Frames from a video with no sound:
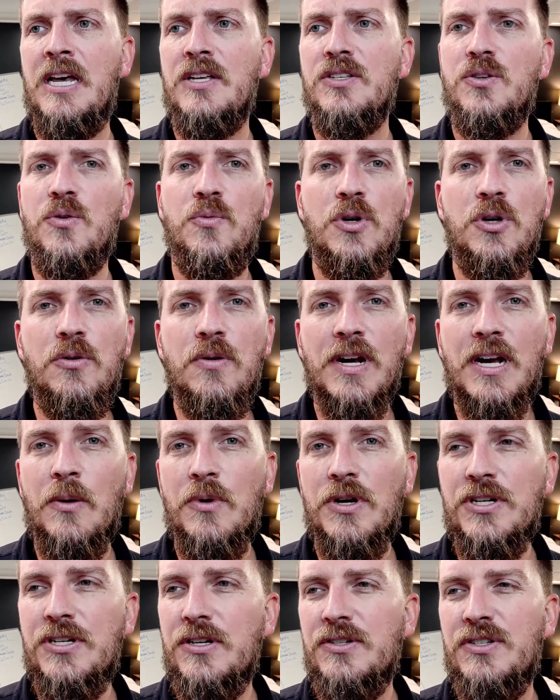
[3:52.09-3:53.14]
So real quick, I
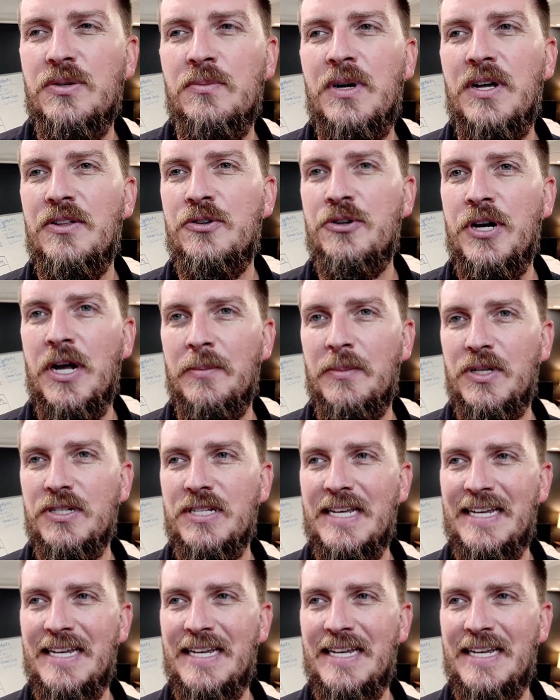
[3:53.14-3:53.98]
want to share some other numbers